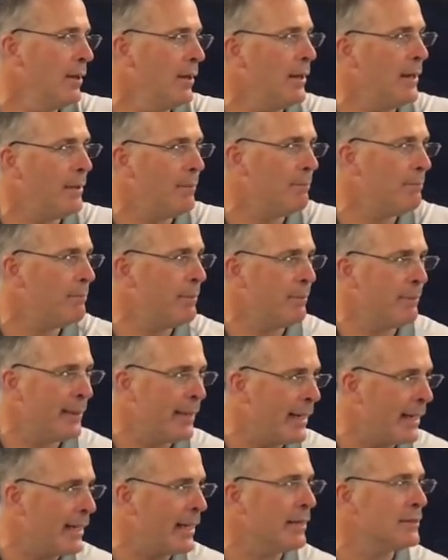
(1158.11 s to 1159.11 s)
Um, but we
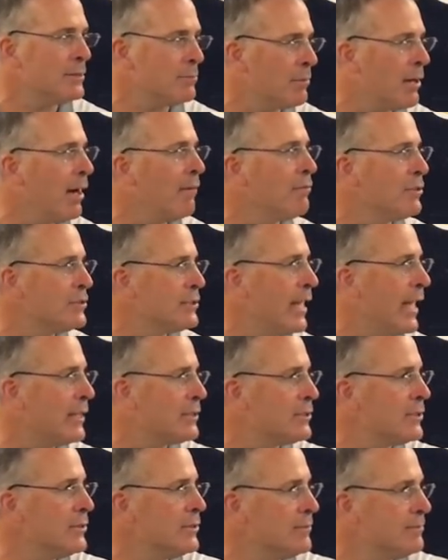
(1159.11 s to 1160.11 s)
got to get some coverage
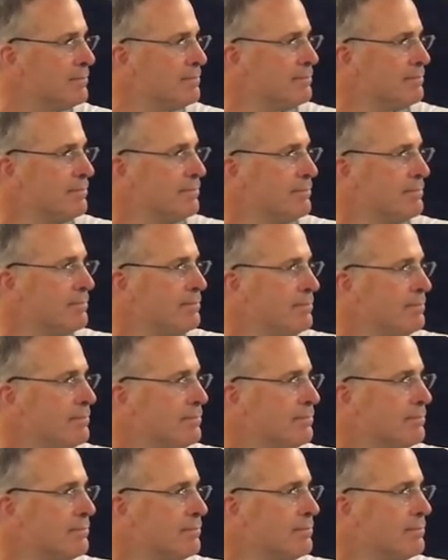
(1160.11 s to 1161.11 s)
sacks too. Do you
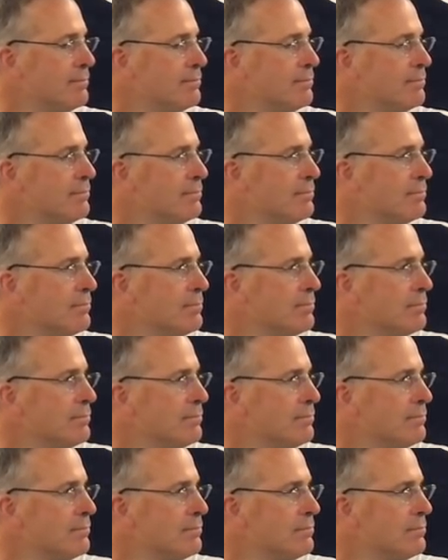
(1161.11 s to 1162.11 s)
expect you're going to have to rely on
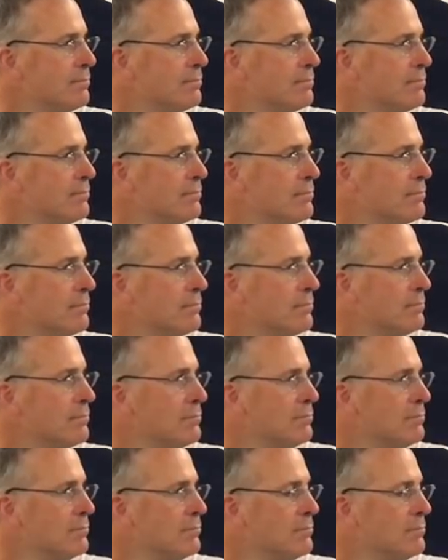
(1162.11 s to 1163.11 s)
that more because of the
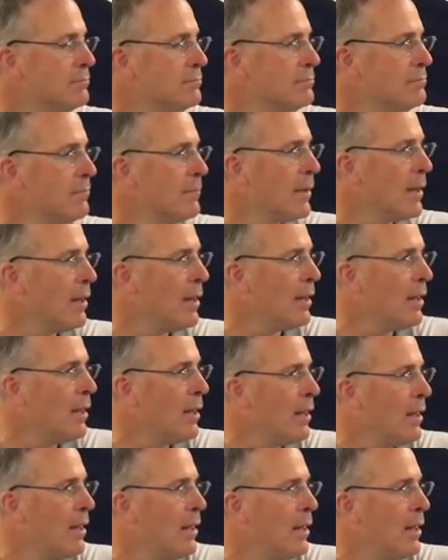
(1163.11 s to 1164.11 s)
next two offenses
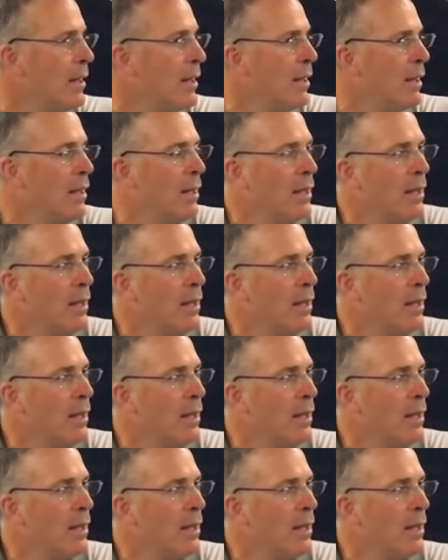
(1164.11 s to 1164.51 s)
you're going to see?